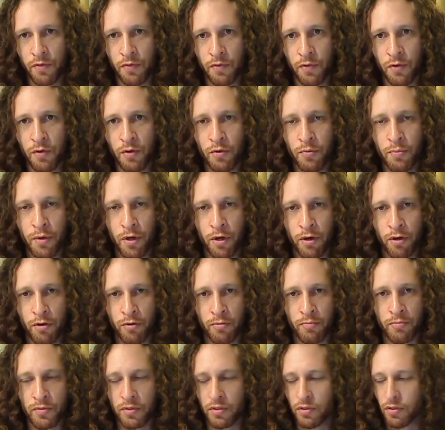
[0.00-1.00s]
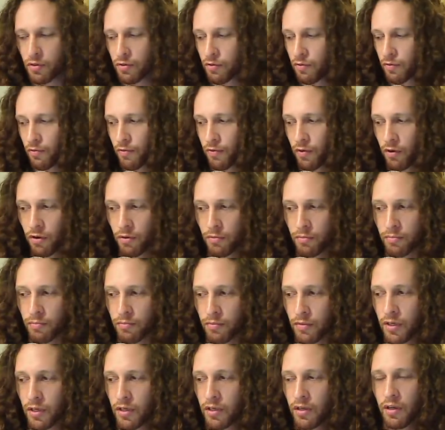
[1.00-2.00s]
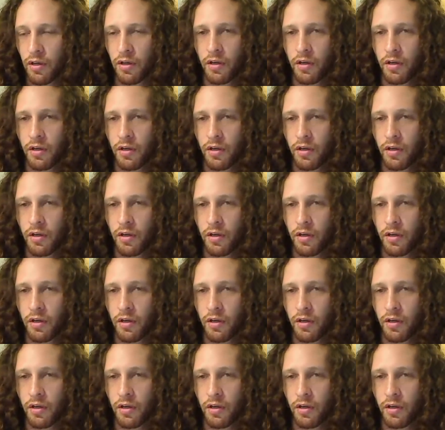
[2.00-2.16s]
a few poems from